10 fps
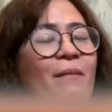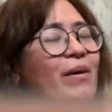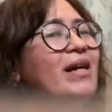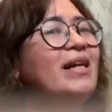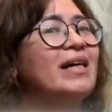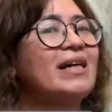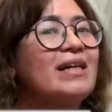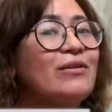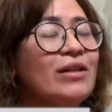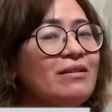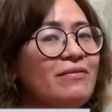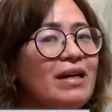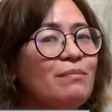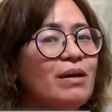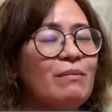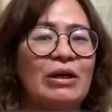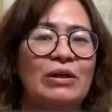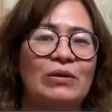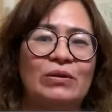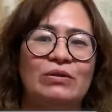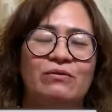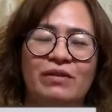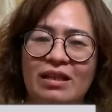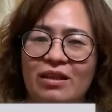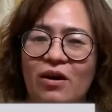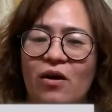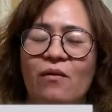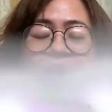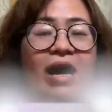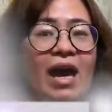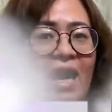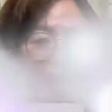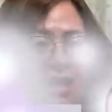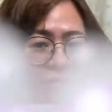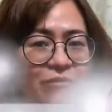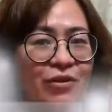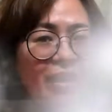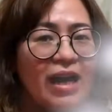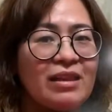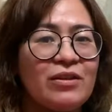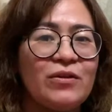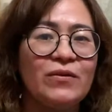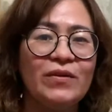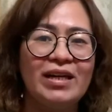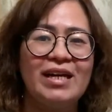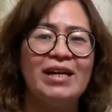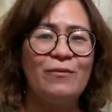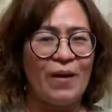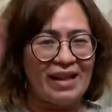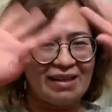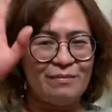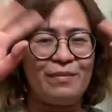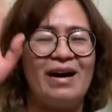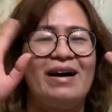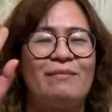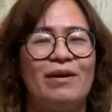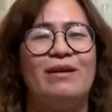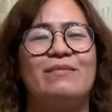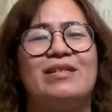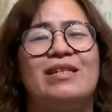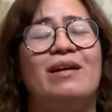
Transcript: para lagi kang notified pag mayroon akong new video. And if you're not new here, welcome back, Momshi!